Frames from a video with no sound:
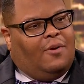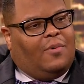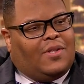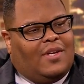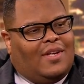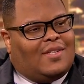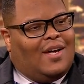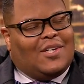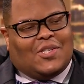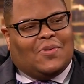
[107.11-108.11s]
whether it's
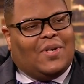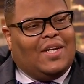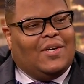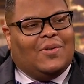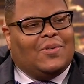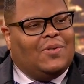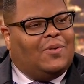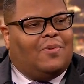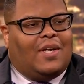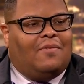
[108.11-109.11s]
ushering or
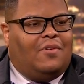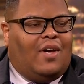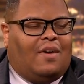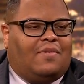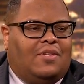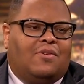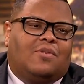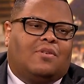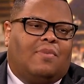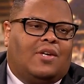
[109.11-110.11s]
doing whatever you have to do
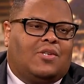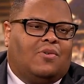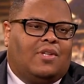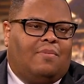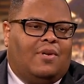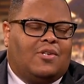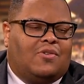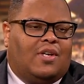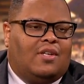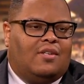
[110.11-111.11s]
to make sure that
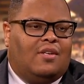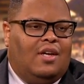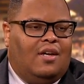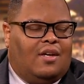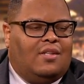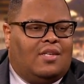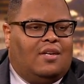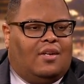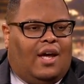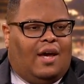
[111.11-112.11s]
ministry can
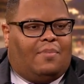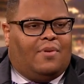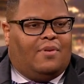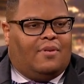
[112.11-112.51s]
continue to happen.